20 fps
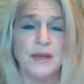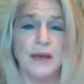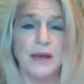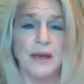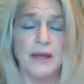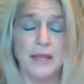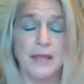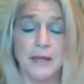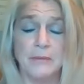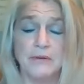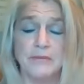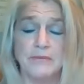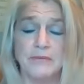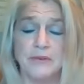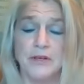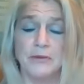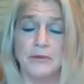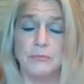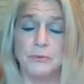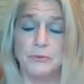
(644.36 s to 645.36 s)
I am
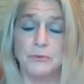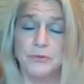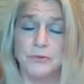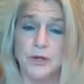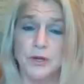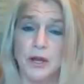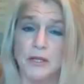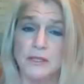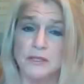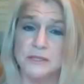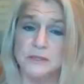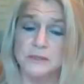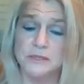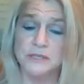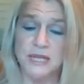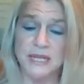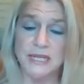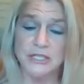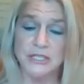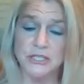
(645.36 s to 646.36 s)
available for
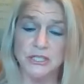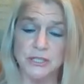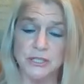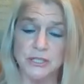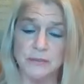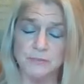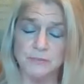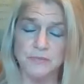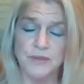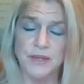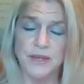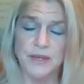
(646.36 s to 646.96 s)
consultation.